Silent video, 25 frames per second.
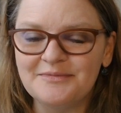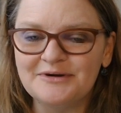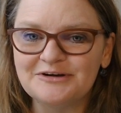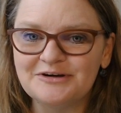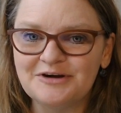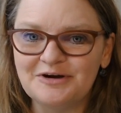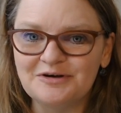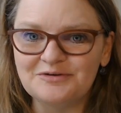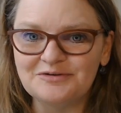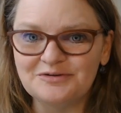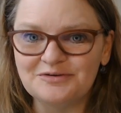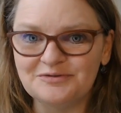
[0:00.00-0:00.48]
to
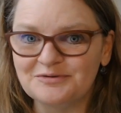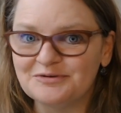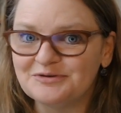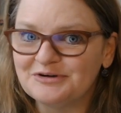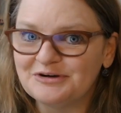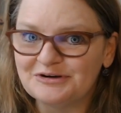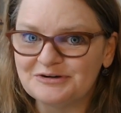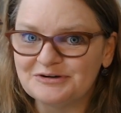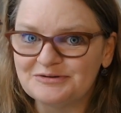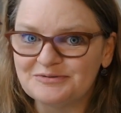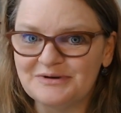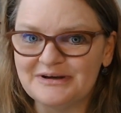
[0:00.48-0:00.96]
go through
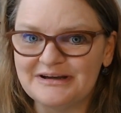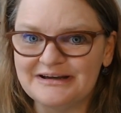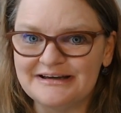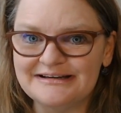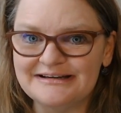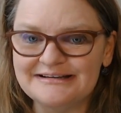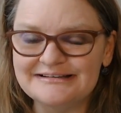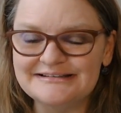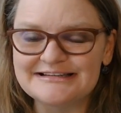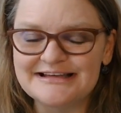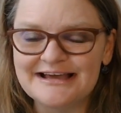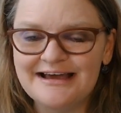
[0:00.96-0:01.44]

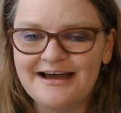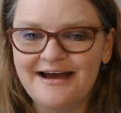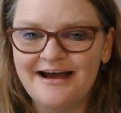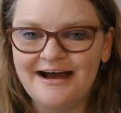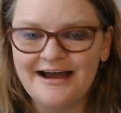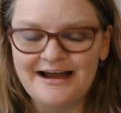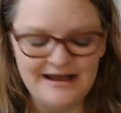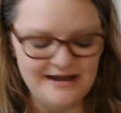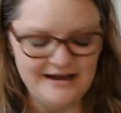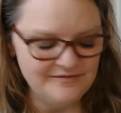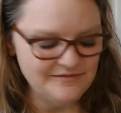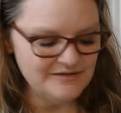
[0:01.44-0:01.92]
Goodreads. I
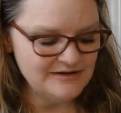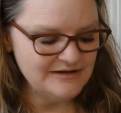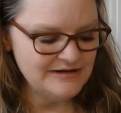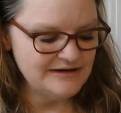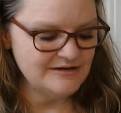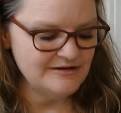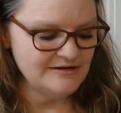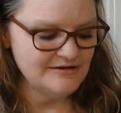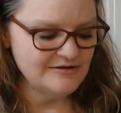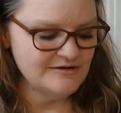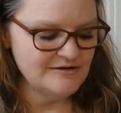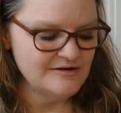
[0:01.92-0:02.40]
have it
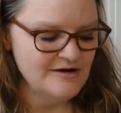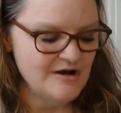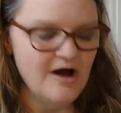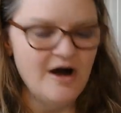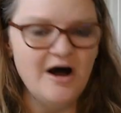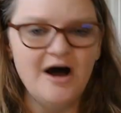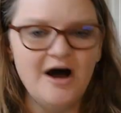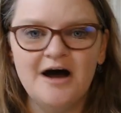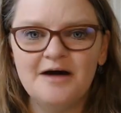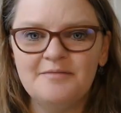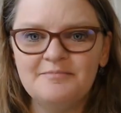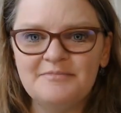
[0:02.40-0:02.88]
here
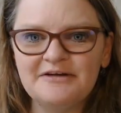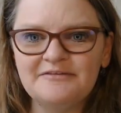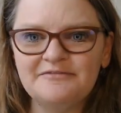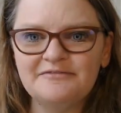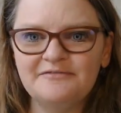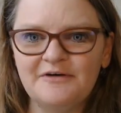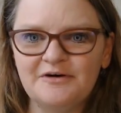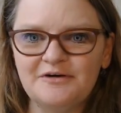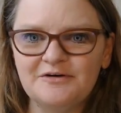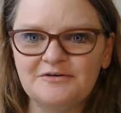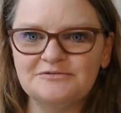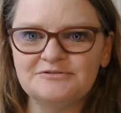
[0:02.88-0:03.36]
on my
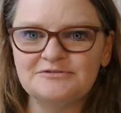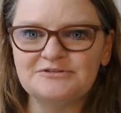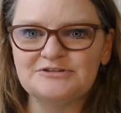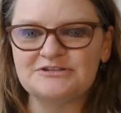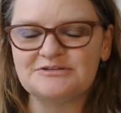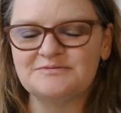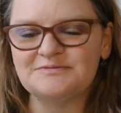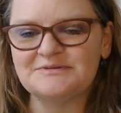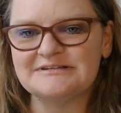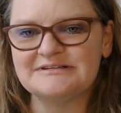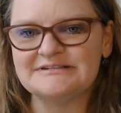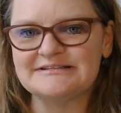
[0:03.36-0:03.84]
phone just
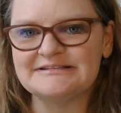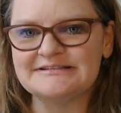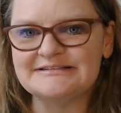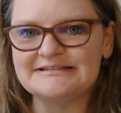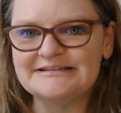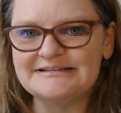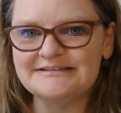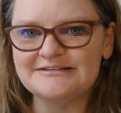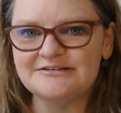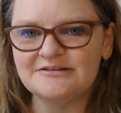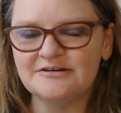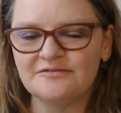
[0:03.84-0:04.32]
because it's
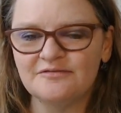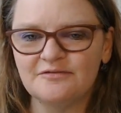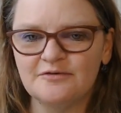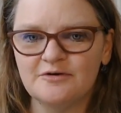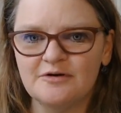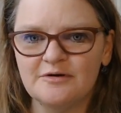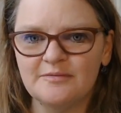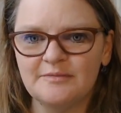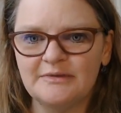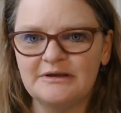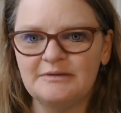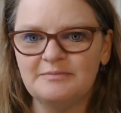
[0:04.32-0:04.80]
easier for
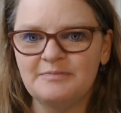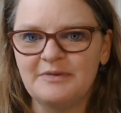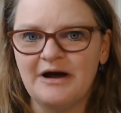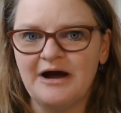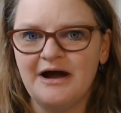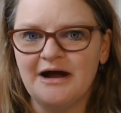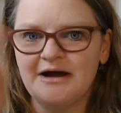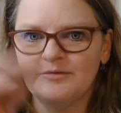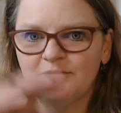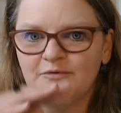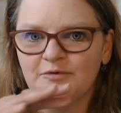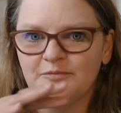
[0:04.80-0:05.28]
me, but
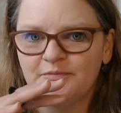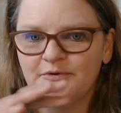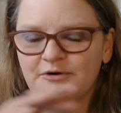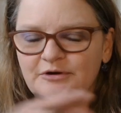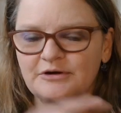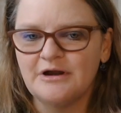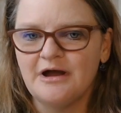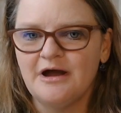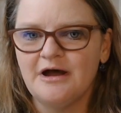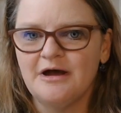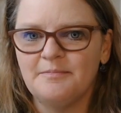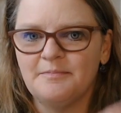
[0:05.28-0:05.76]
I will put
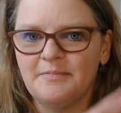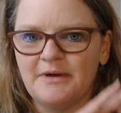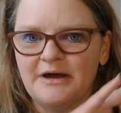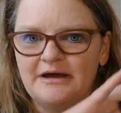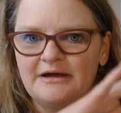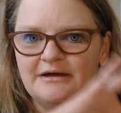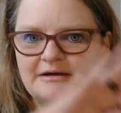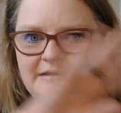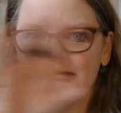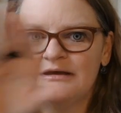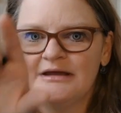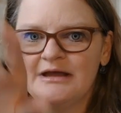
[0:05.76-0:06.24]
up
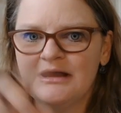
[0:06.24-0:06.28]
a